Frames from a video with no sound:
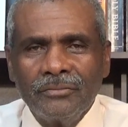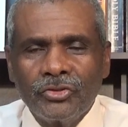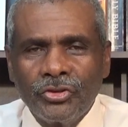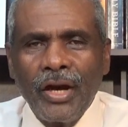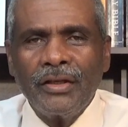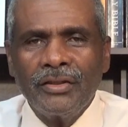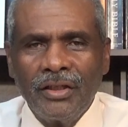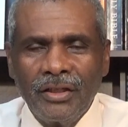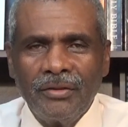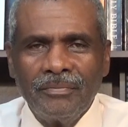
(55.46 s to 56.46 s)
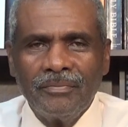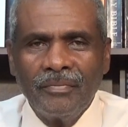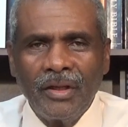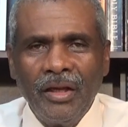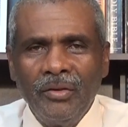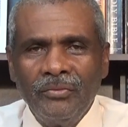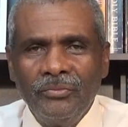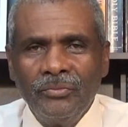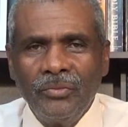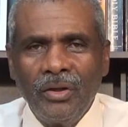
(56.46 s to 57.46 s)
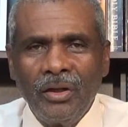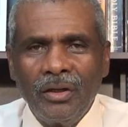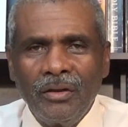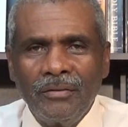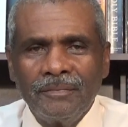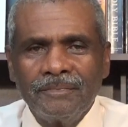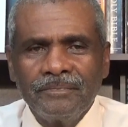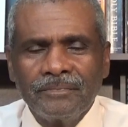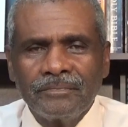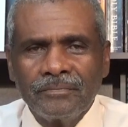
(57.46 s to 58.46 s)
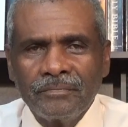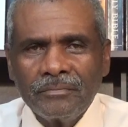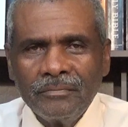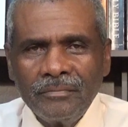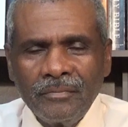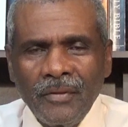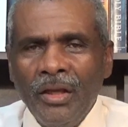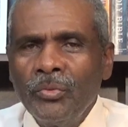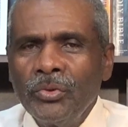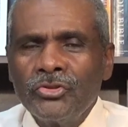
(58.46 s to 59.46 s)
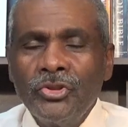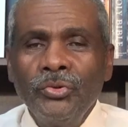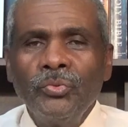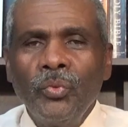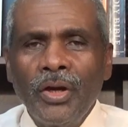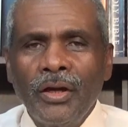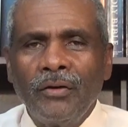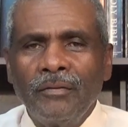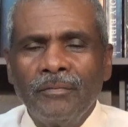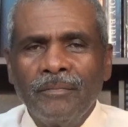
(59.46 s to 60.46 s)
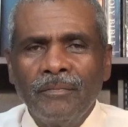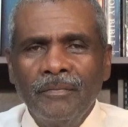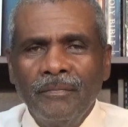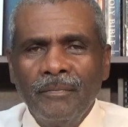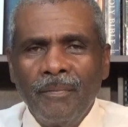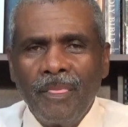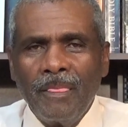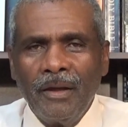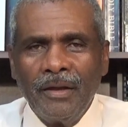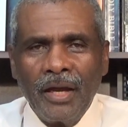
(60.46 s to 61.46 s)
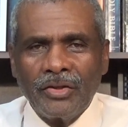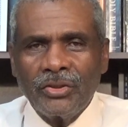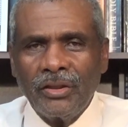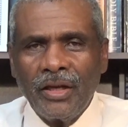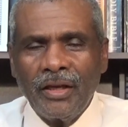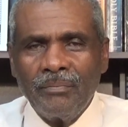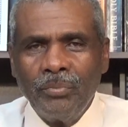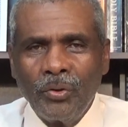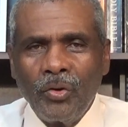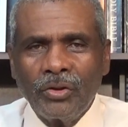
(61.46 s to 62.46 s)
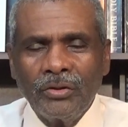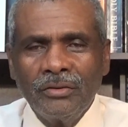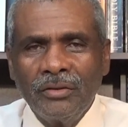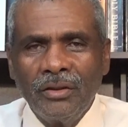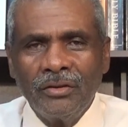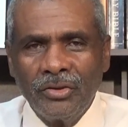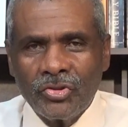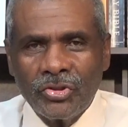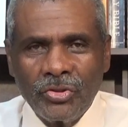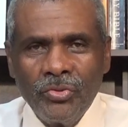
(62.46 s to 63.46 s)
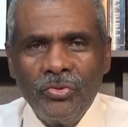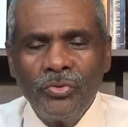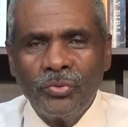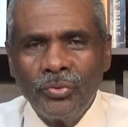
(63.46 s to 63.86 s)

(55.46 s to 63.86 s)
track team and was doing well and actually had broken the school